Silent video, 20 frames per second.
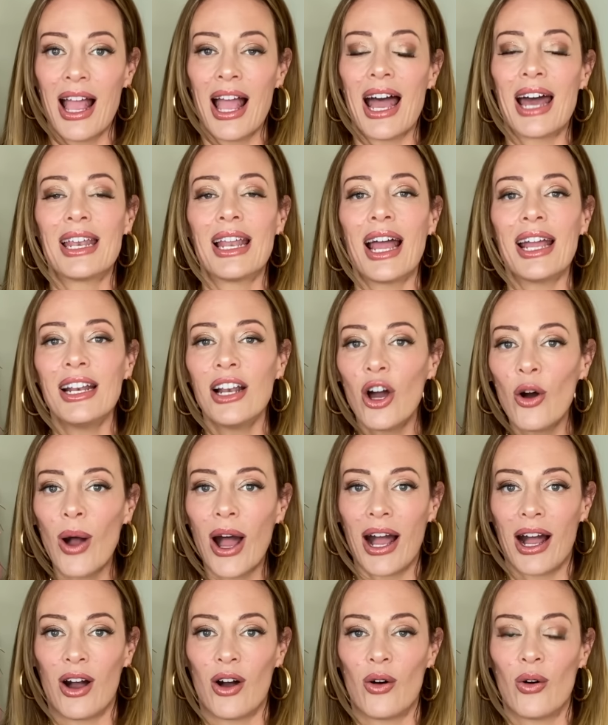And I know
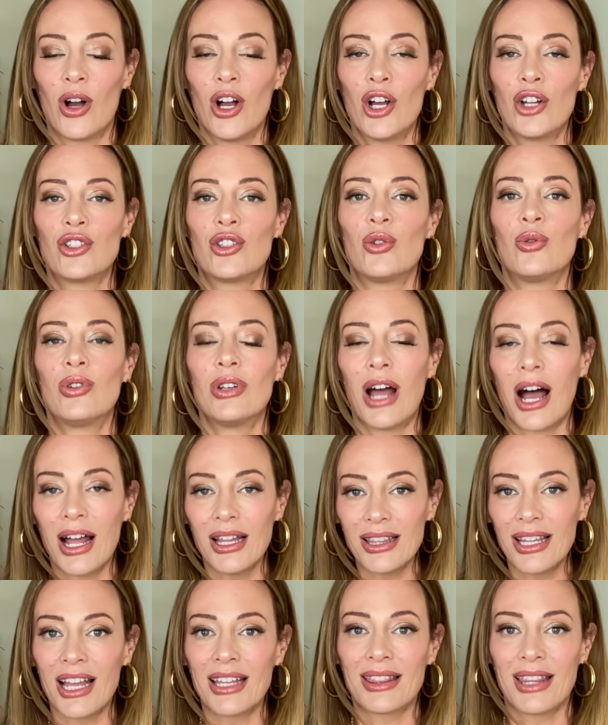how to
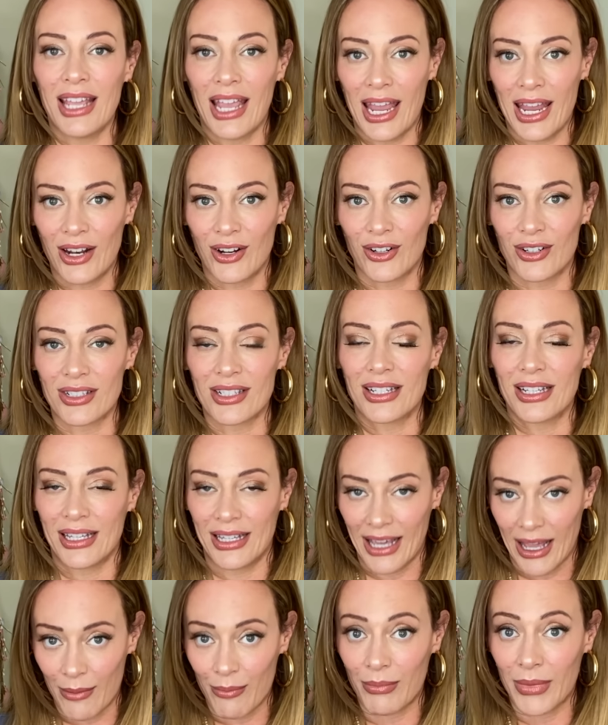not let the haters
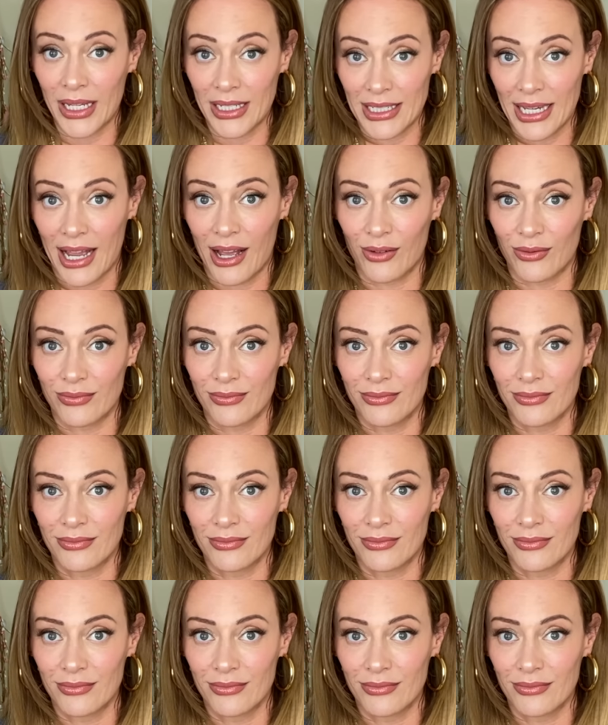get me down.